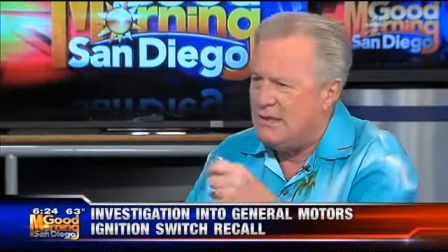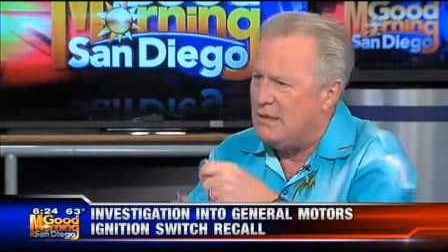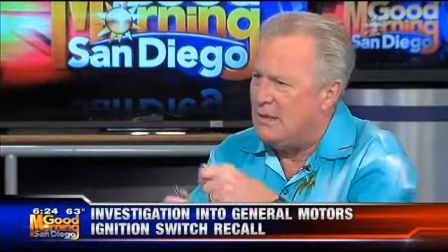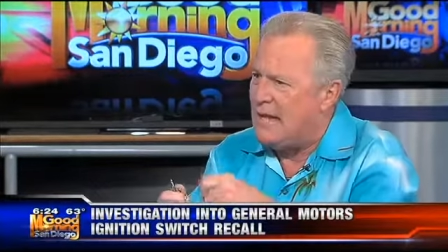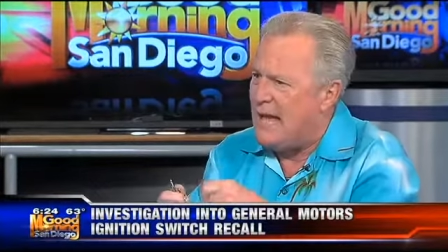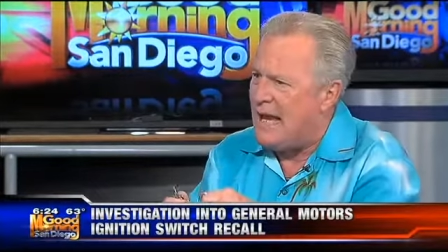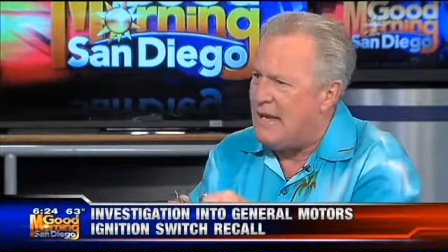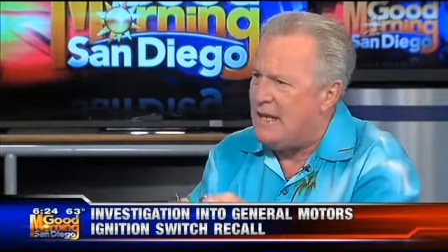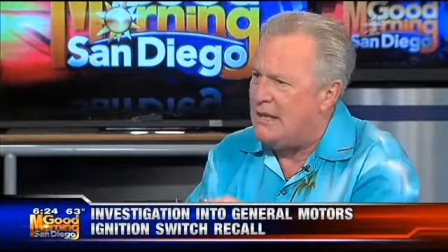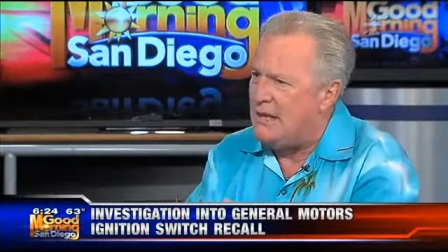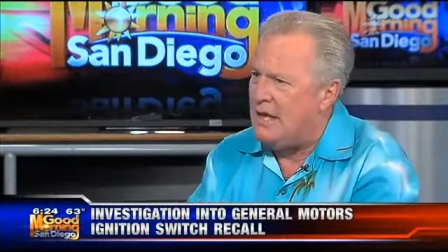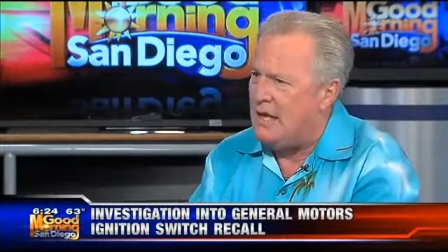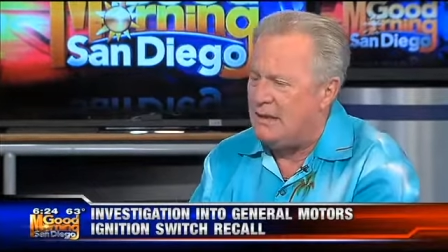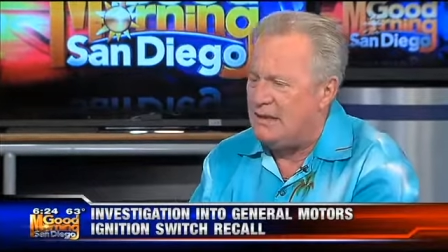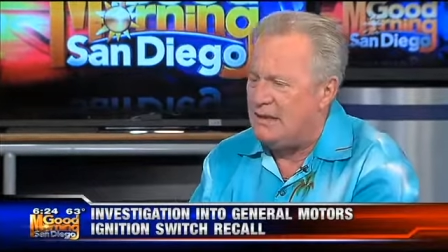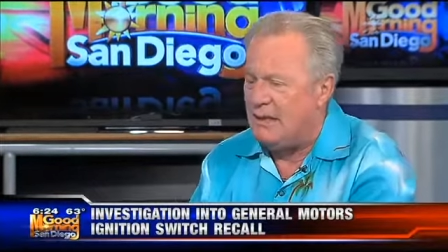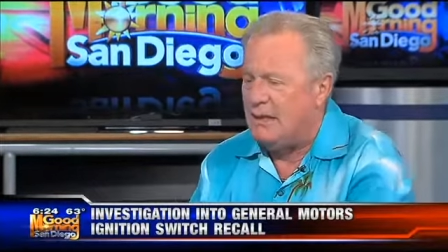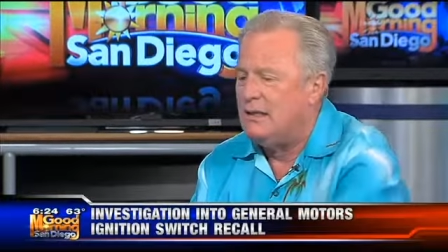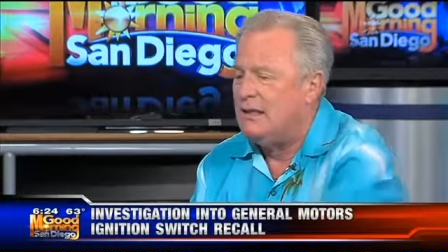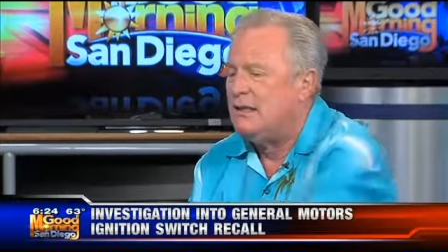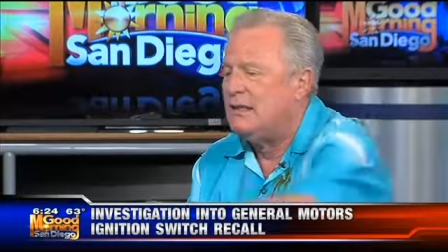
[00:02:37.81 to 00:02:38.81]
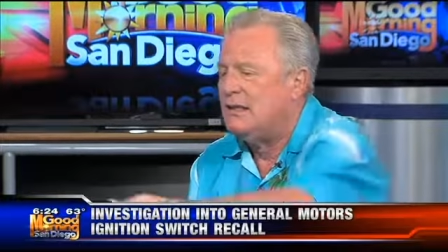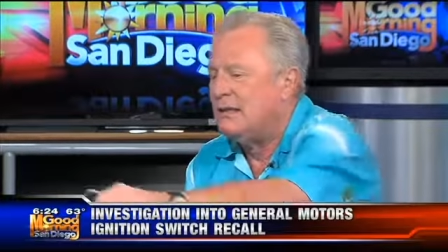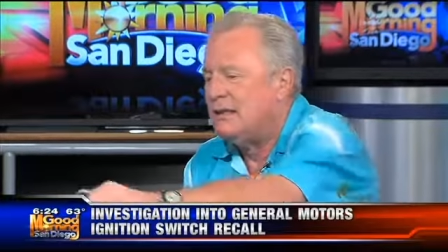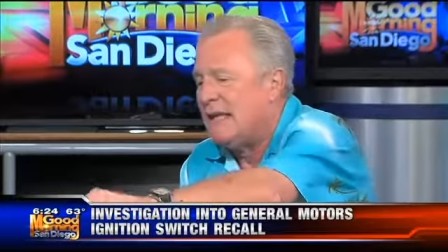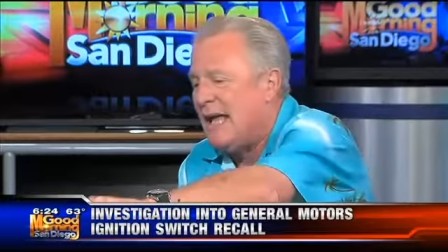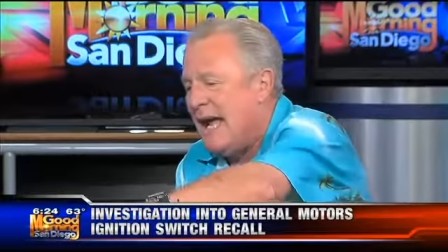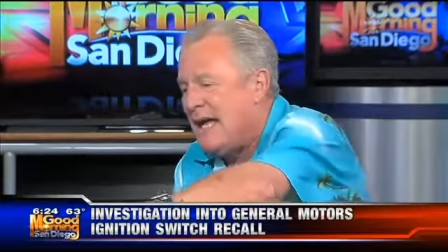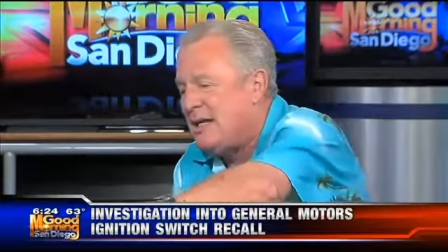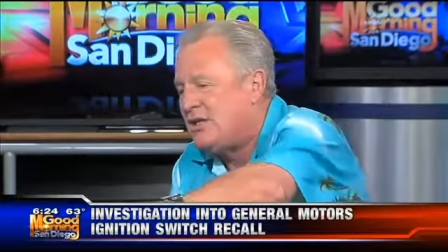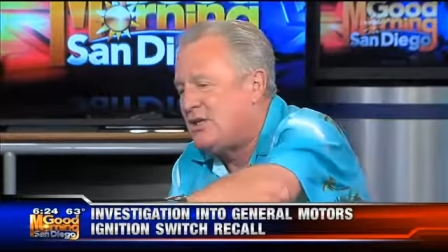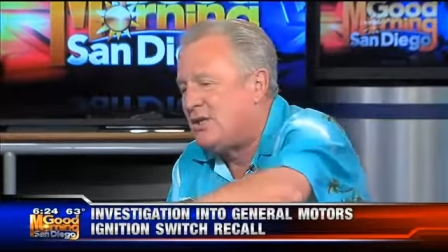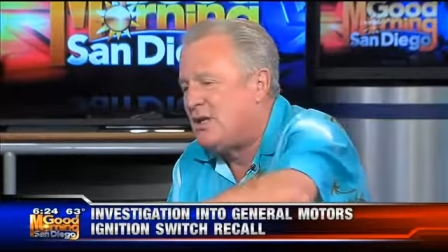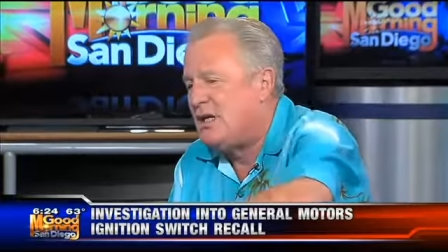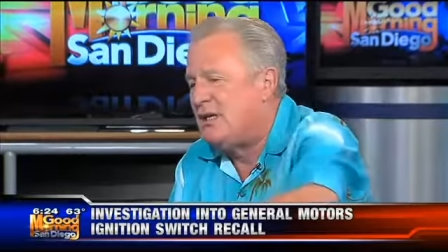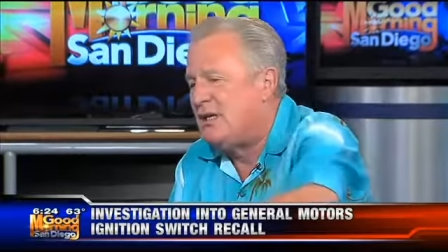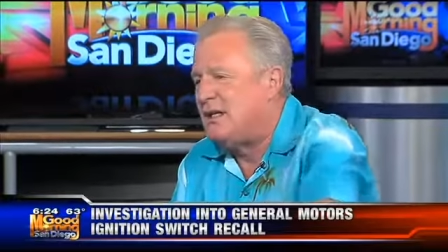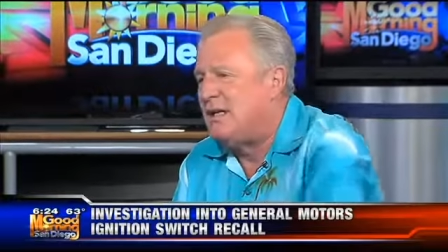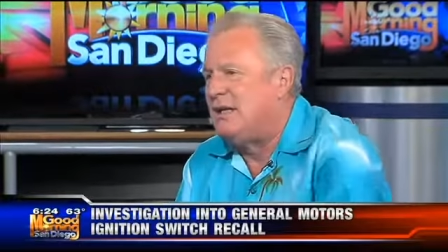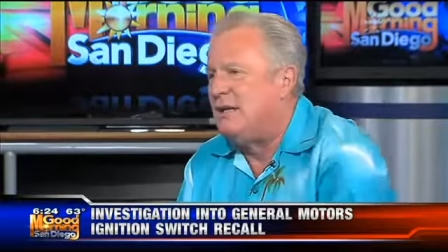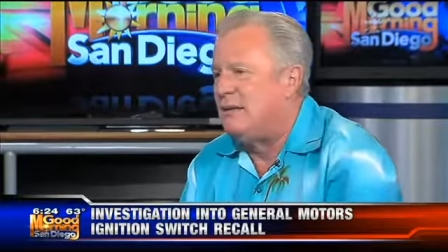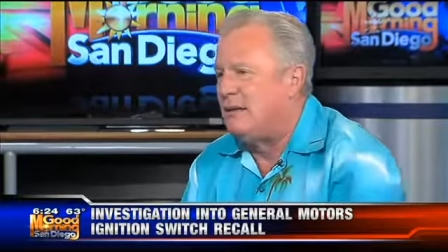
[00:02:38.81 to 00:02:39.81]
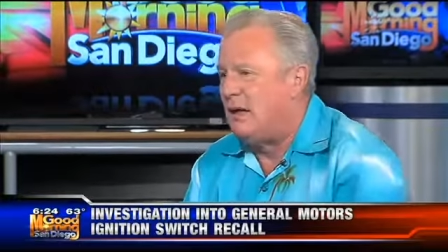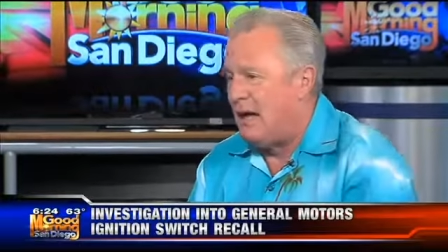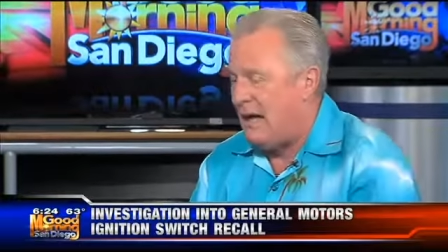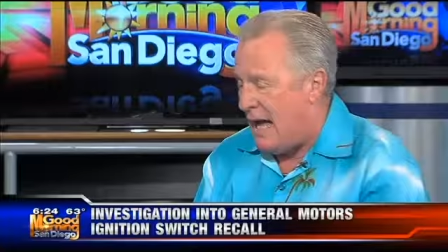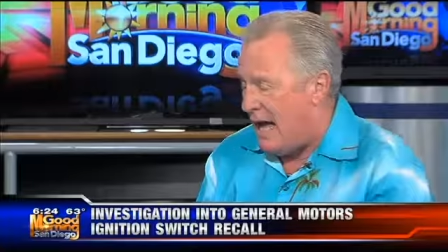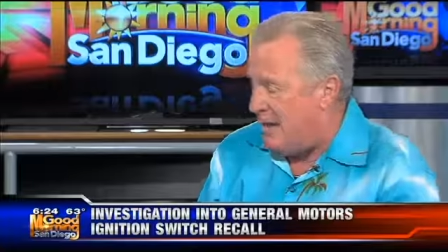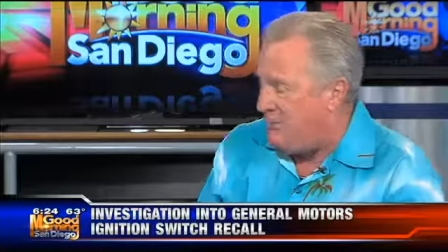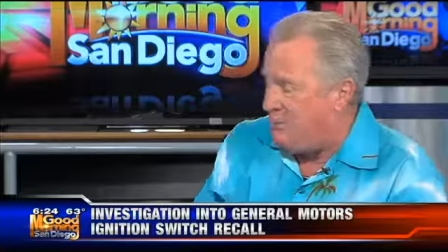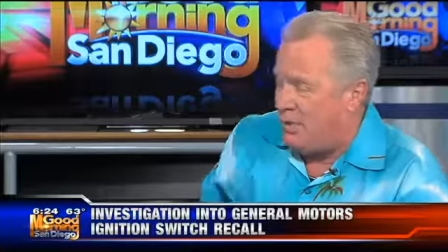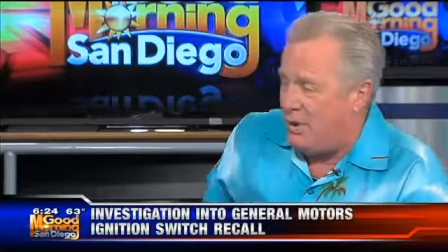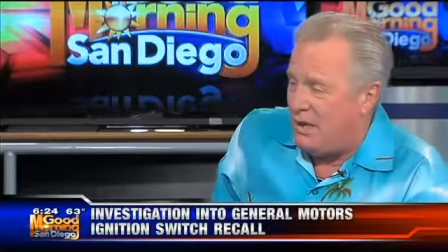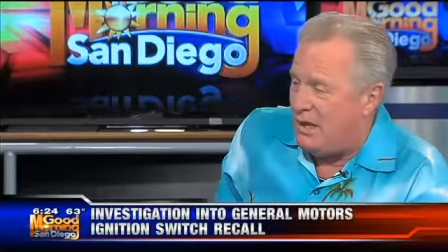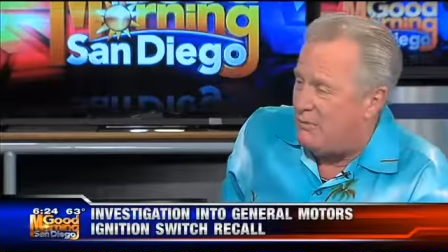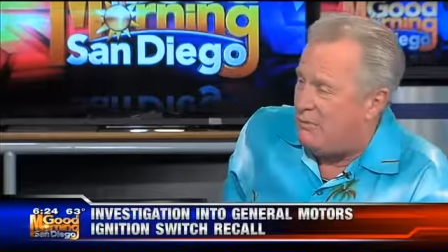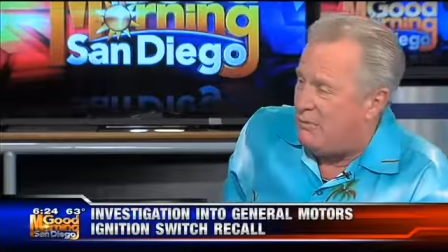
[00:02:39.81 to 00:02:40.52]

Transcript: Lock it on there. Latch it on the. I put it on